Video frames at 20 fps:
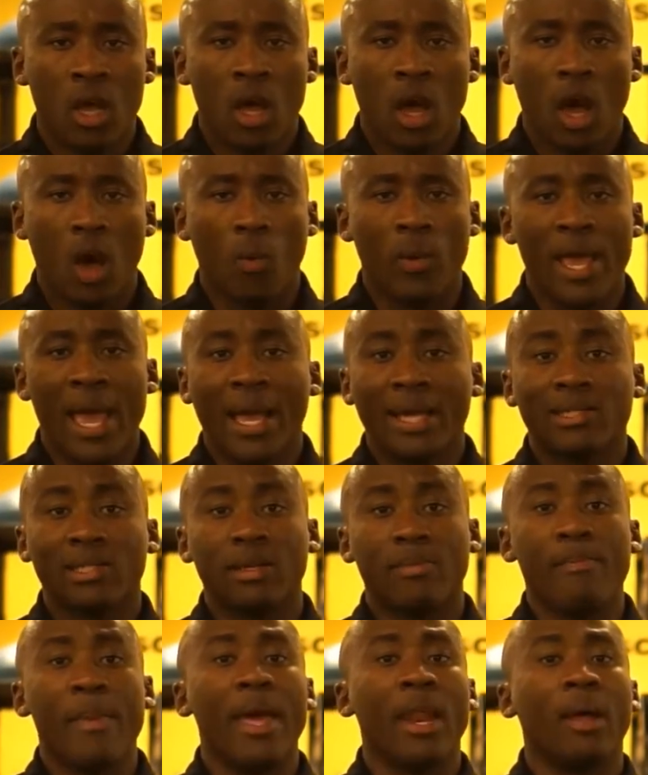and we
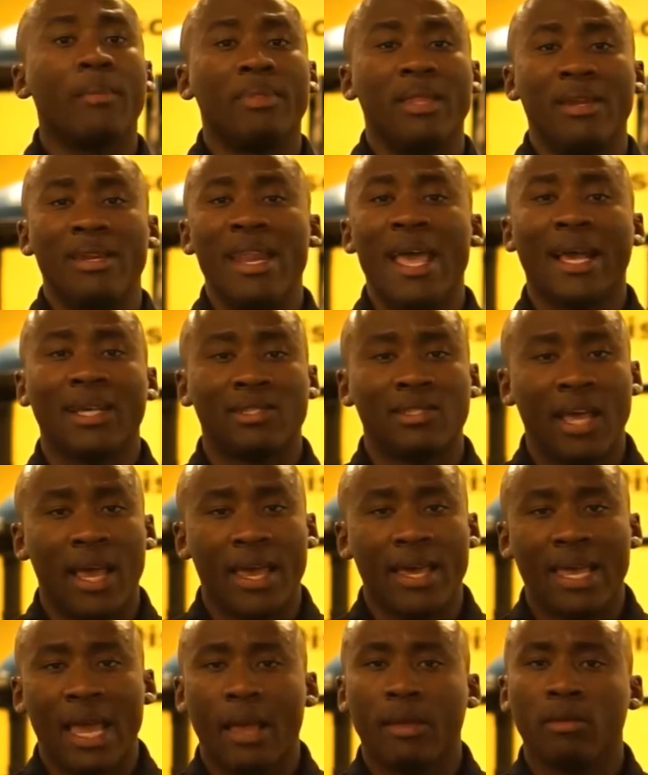actually met up the next day.
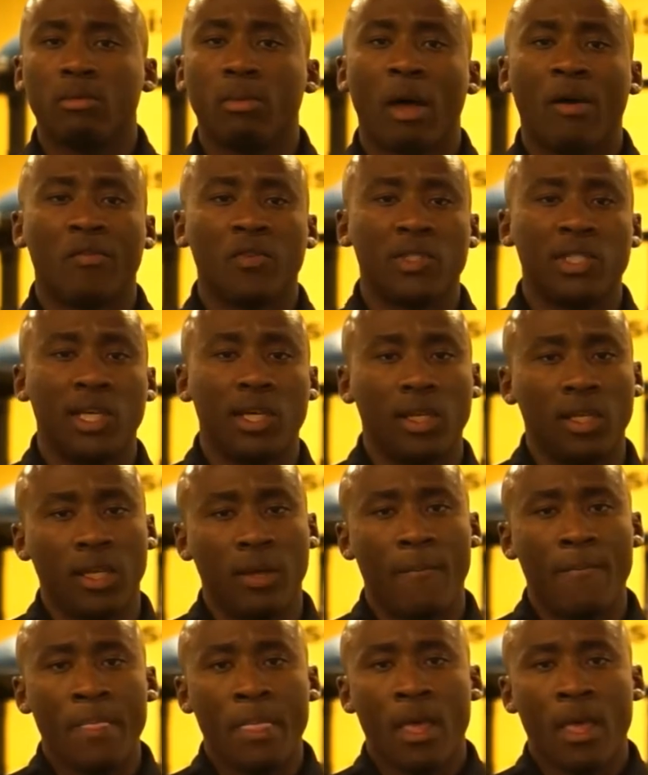He came to my facility,